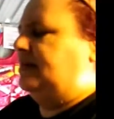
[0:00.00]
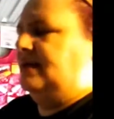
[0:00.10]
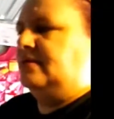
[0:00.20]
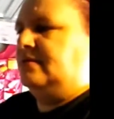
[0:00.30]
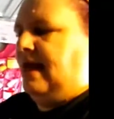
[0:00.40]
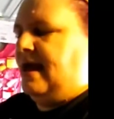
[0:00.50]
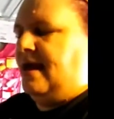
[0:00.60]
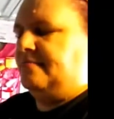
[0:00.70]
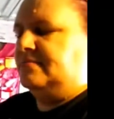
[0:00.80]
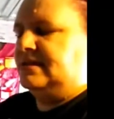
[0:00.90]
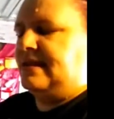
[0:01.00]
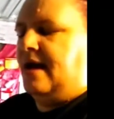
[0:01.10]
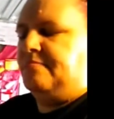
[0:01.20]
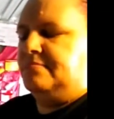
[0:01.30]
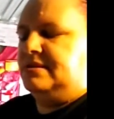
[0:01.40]
little
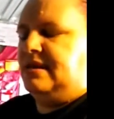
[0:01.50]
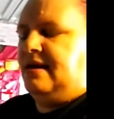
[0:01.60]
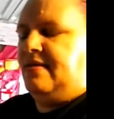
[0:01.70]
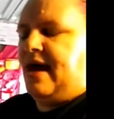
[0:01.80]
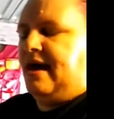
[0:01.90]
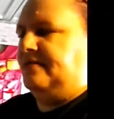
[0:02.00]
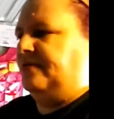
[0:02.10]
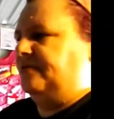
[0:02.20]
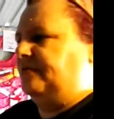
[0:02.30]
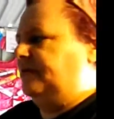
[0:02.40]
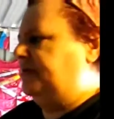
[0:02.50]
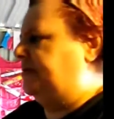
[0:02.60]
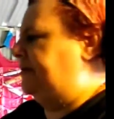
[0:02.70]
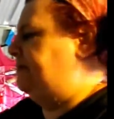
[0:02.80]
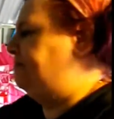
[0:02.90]
stamps like that, you
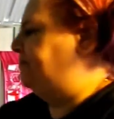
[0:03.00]
know,